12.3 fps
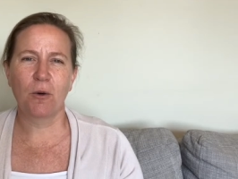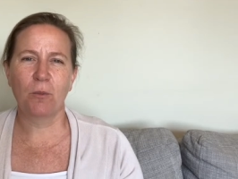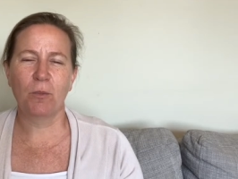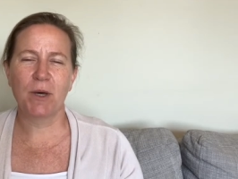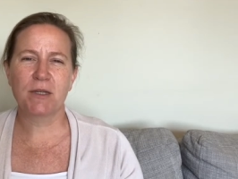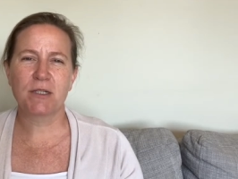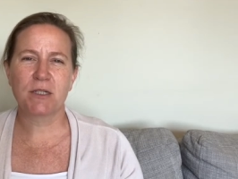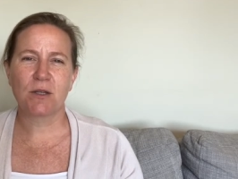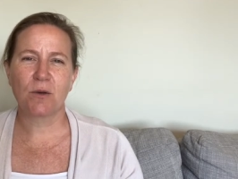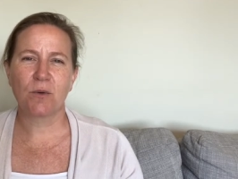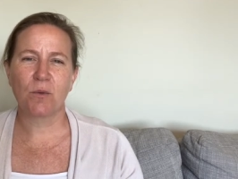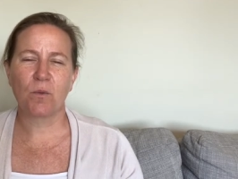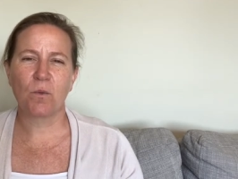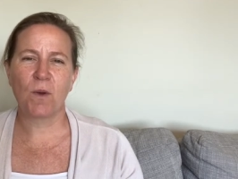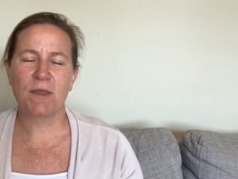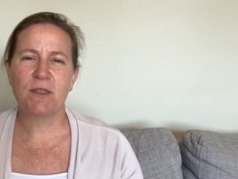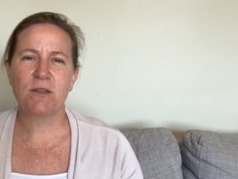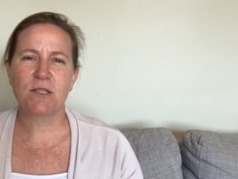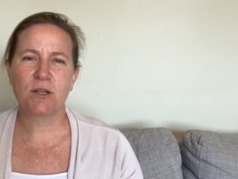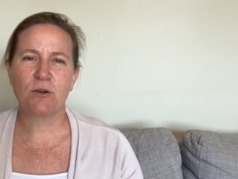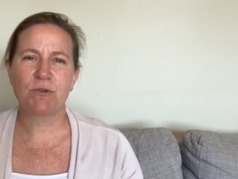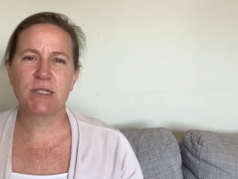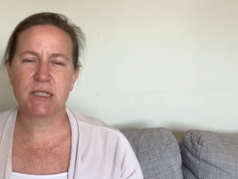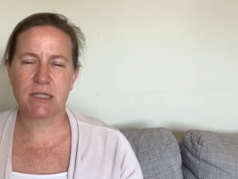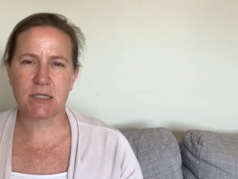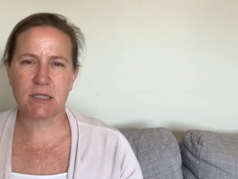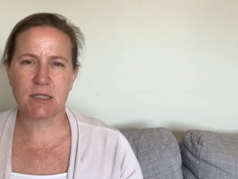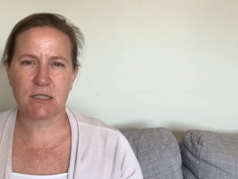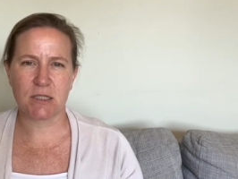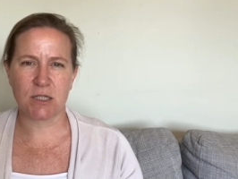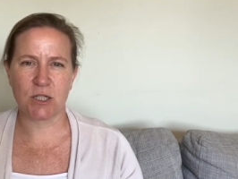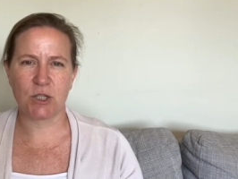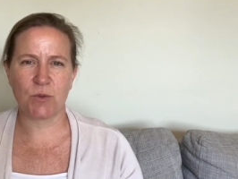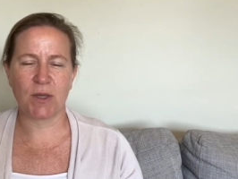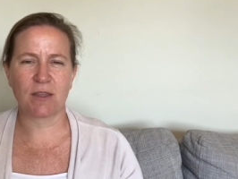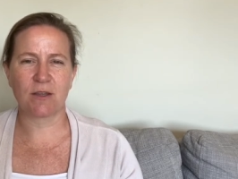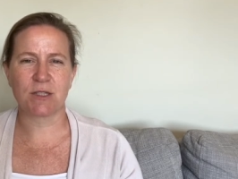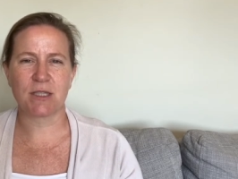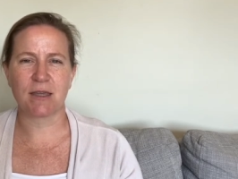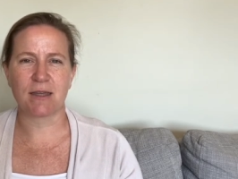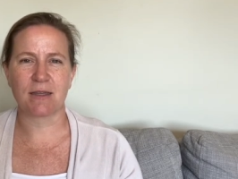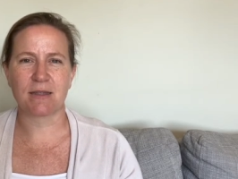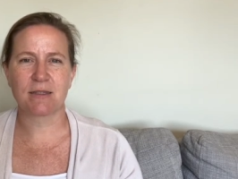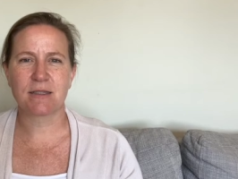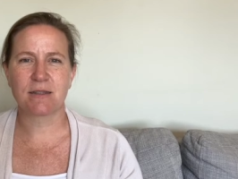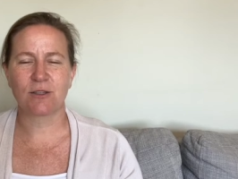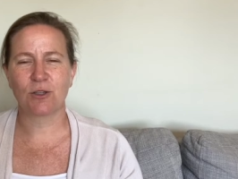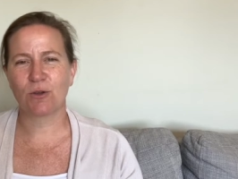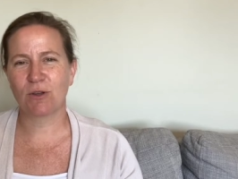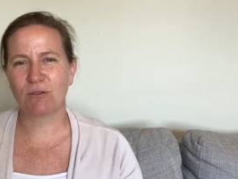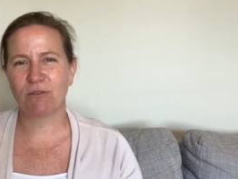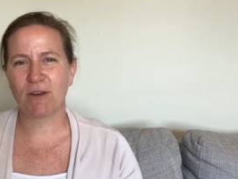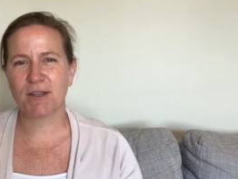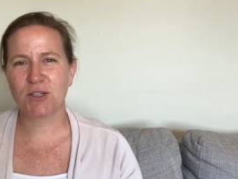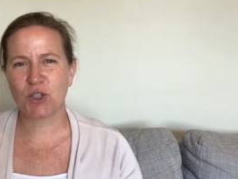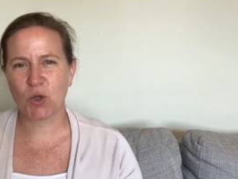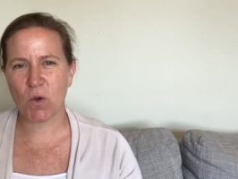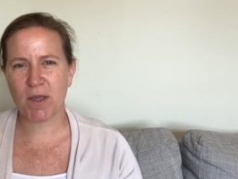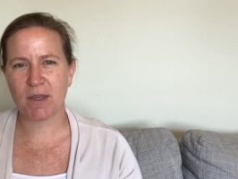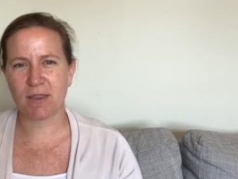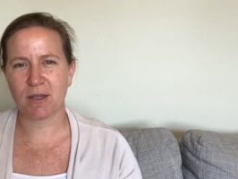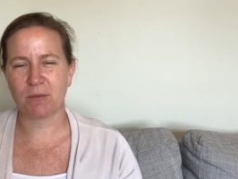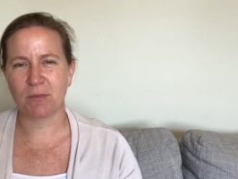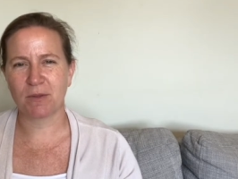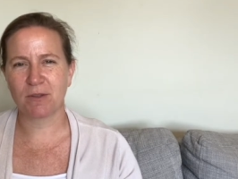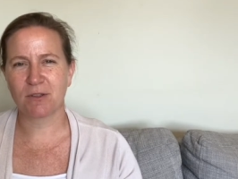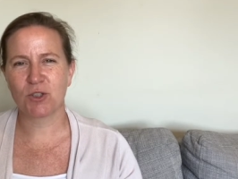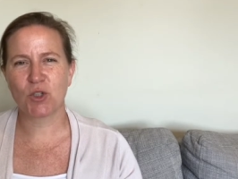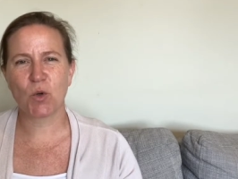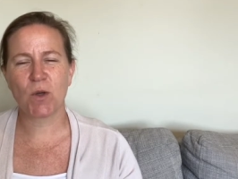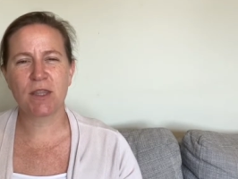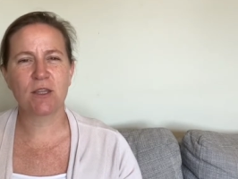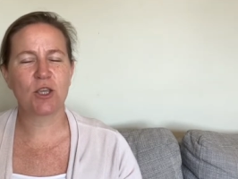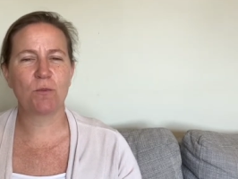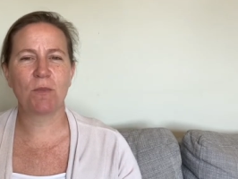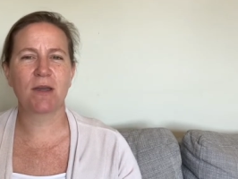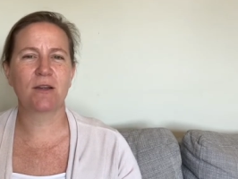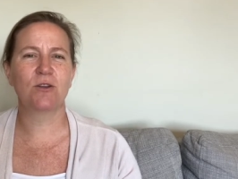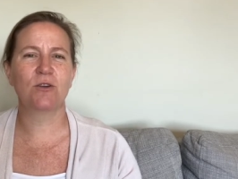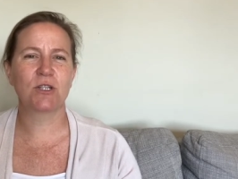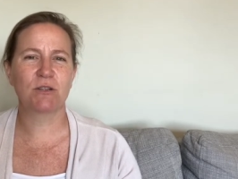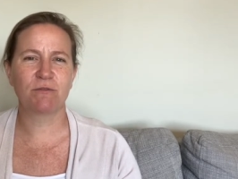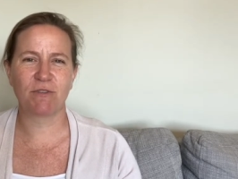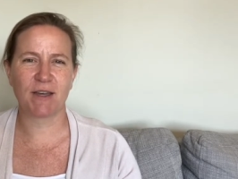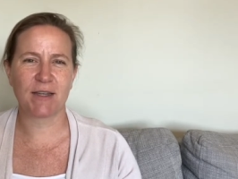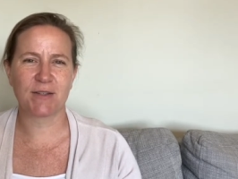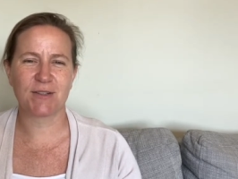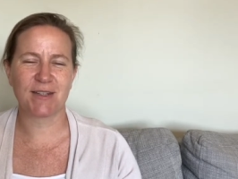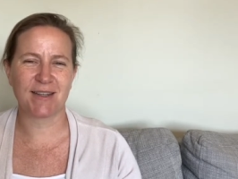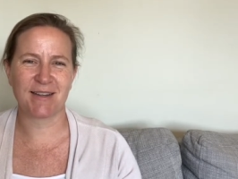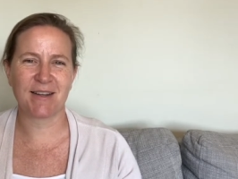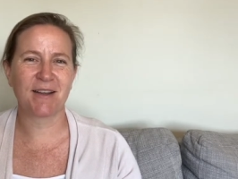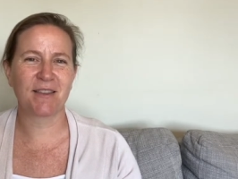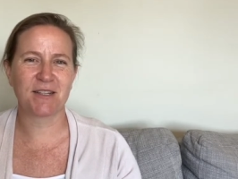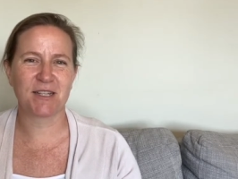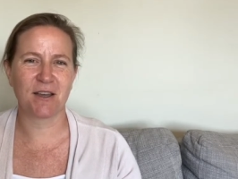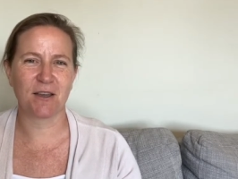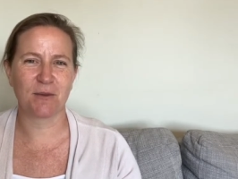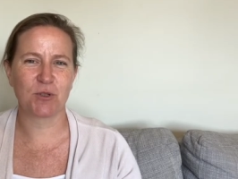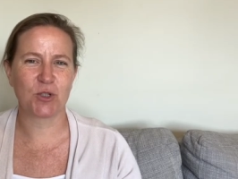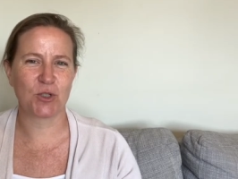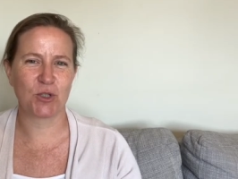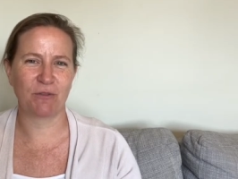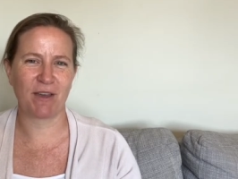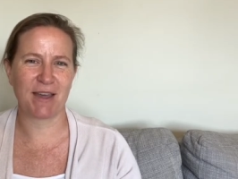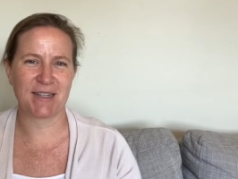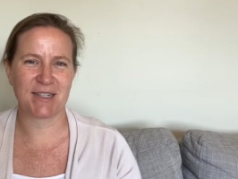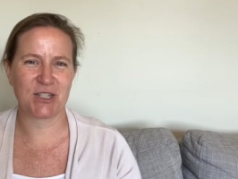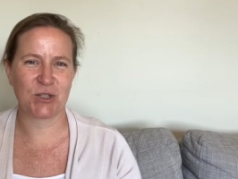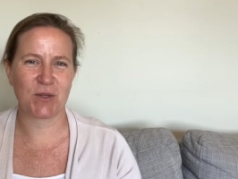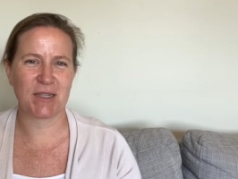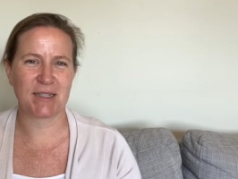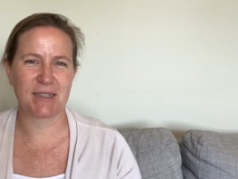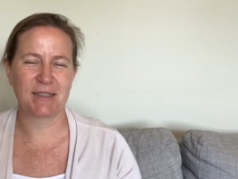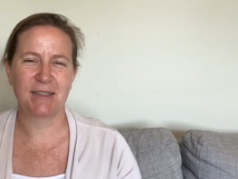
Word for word: But when there's no resistance to doing those things, you can find joy in them, joy that you might not have found at another time should you have had to do it.